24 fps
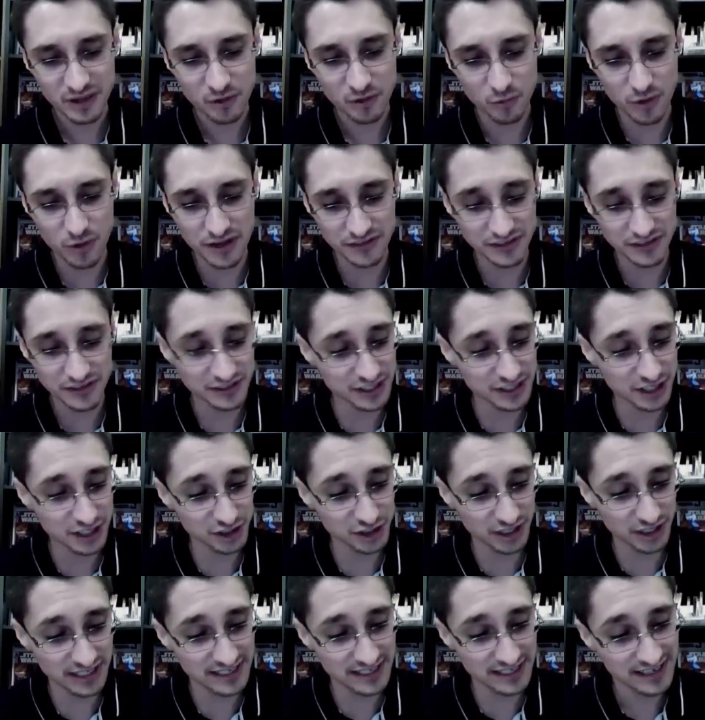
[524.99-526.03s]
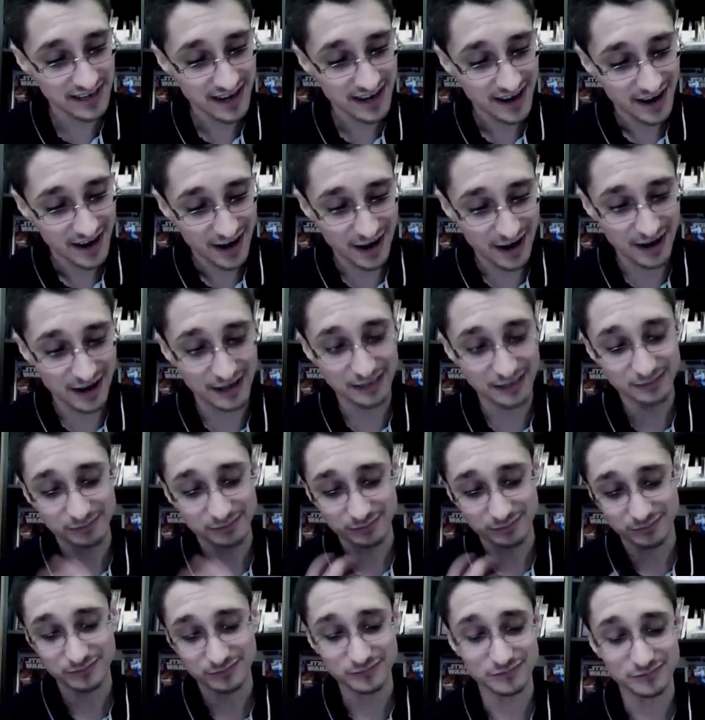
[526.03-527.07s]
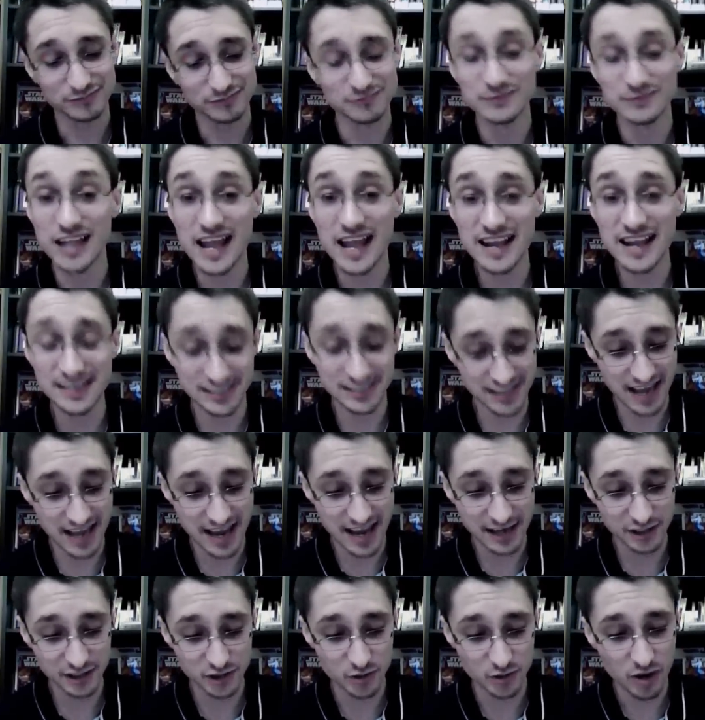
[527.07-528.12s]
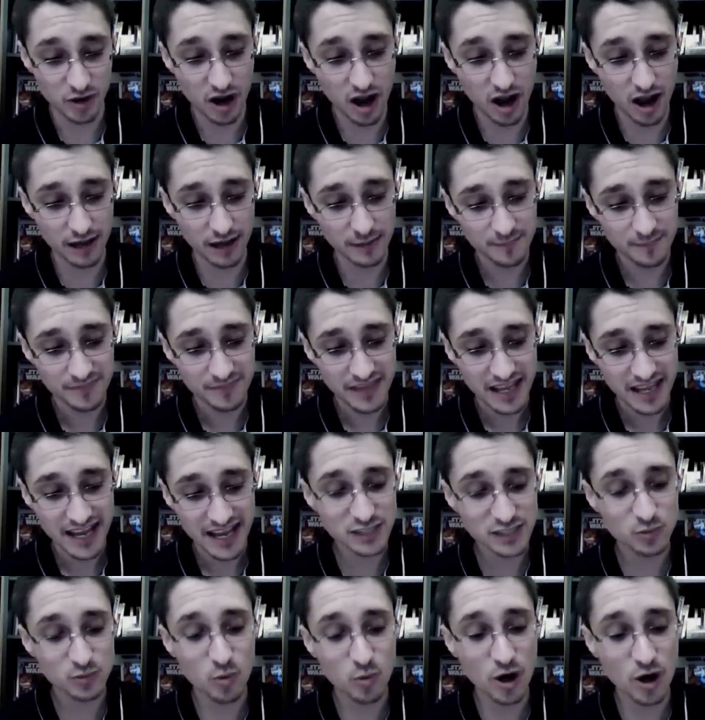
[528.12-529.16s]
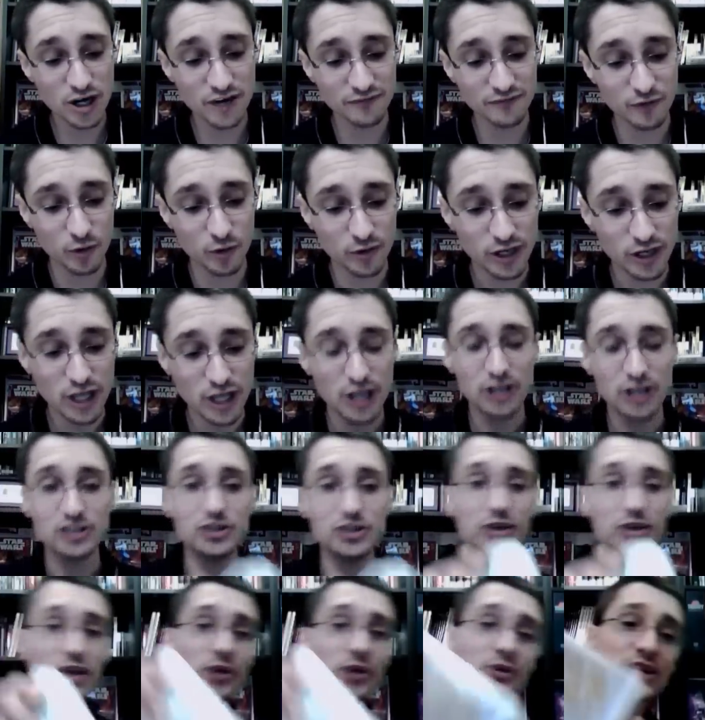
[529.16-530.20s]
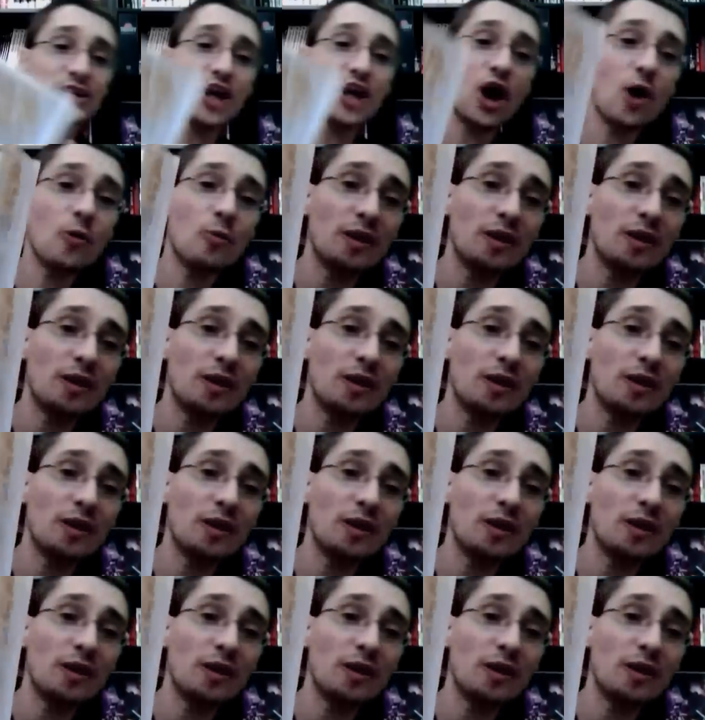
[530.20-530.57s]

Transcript: with essentially Leia saying to Han, it's wonderful. Do you know